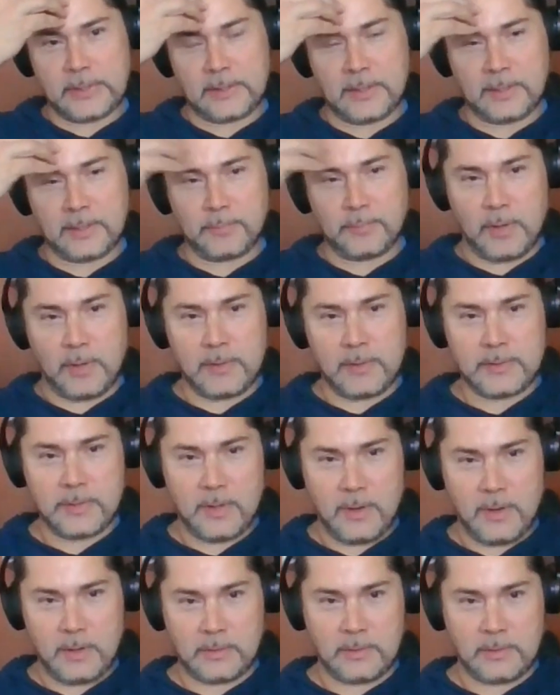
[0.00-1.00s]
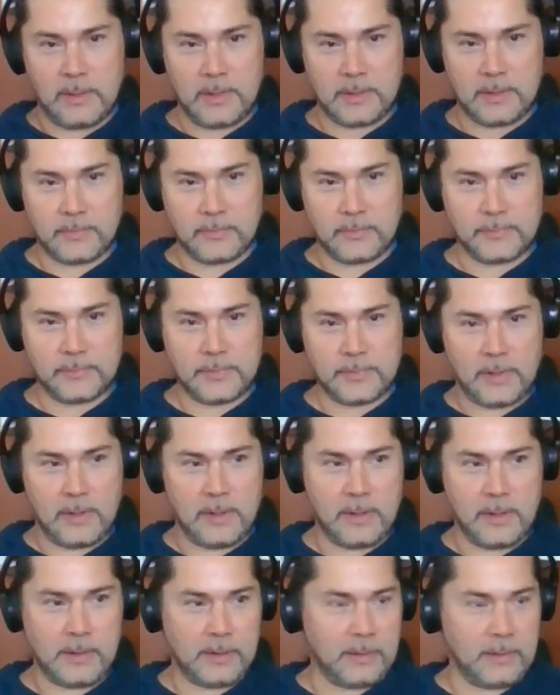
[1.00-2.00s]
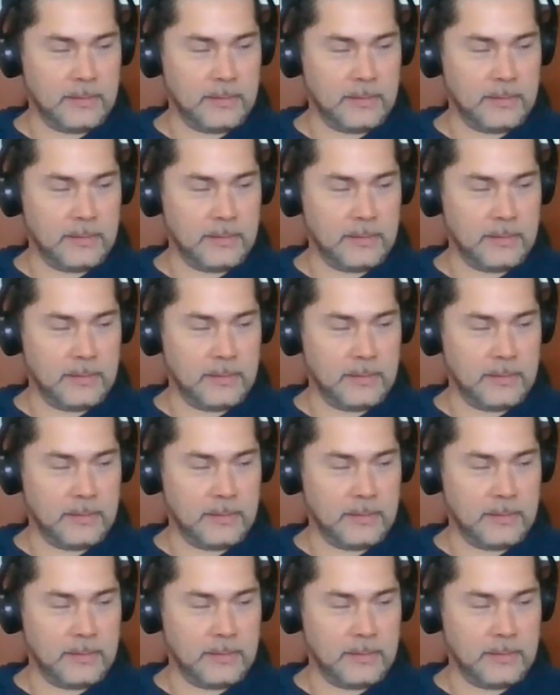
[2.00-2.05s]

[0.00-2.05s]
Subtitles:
like barn talk, locker room talk.